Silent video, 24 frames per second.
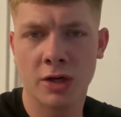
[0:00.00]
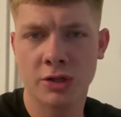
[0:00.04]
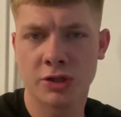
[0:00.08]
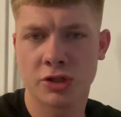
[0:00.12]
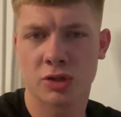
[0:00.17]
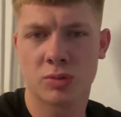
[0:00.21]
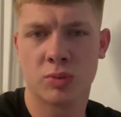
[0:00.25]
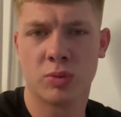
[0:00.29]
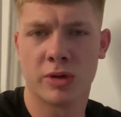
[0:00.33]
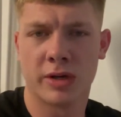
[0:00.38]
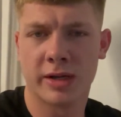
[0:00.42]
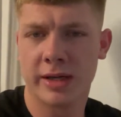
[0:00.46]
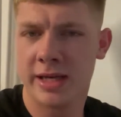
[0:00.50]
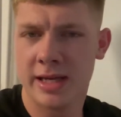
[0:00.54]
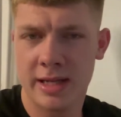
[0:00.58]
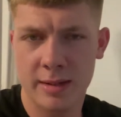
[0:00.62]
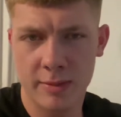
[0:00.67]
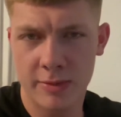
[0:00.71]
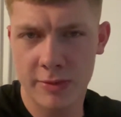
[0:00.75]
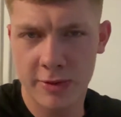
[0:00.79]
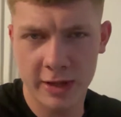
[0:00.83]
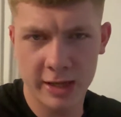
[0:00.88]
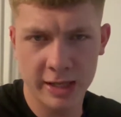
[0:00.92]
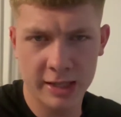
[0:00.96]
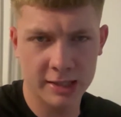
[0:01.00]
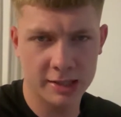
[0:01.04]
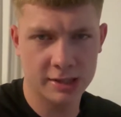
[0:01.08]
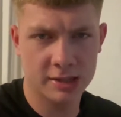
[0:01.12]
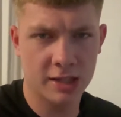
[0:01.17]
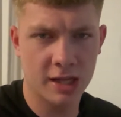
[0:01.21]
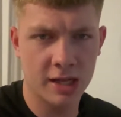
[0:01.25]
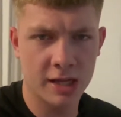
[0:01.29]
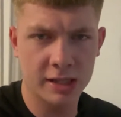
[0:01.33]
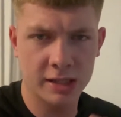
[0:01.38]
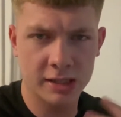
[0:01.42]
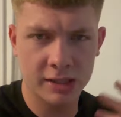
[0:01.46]
just want to keep things
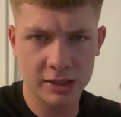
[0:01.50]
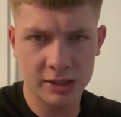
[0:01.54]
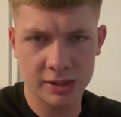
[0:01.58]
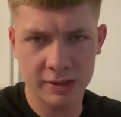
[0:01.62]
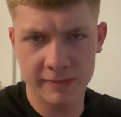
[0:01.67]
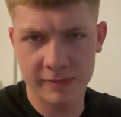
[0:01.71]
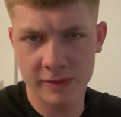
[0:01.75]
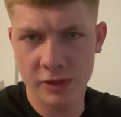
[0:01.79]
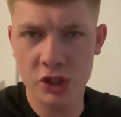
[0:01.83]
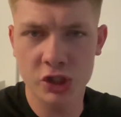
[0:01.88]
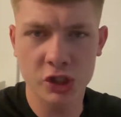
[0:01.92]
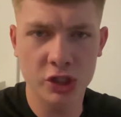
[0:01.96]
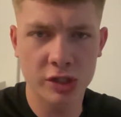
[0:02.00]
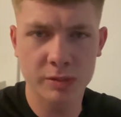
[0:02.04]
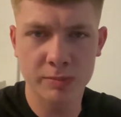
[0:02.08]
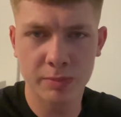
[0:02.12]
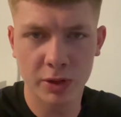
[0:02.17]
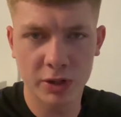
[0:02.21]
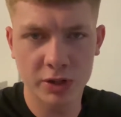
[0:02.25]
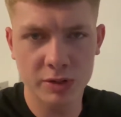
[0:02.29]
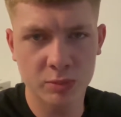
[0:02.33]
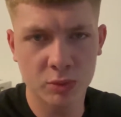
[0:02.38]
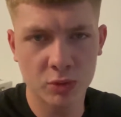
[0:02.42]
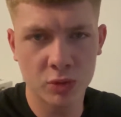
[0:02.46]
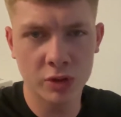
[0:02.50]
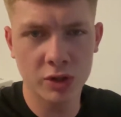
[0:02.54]
like as efficient as possible.